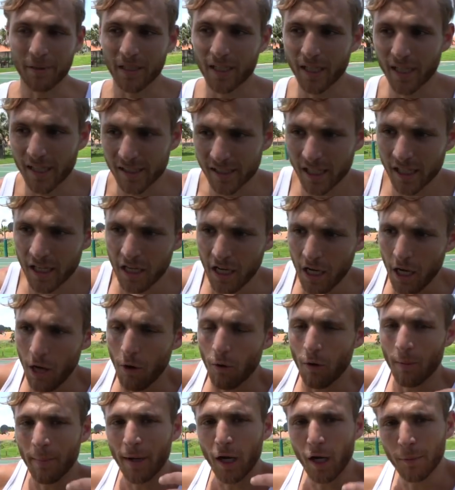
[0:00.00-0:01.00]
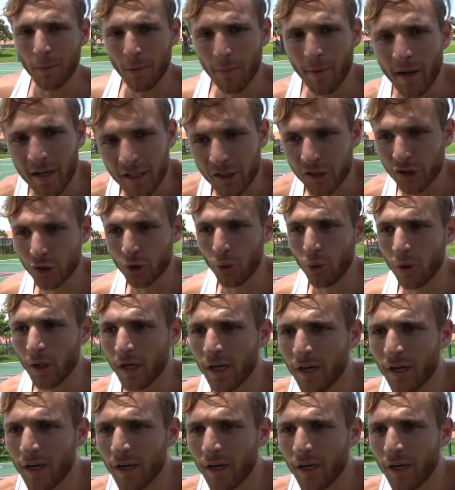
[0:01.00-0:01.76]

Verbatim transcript: because when my upper body's sore,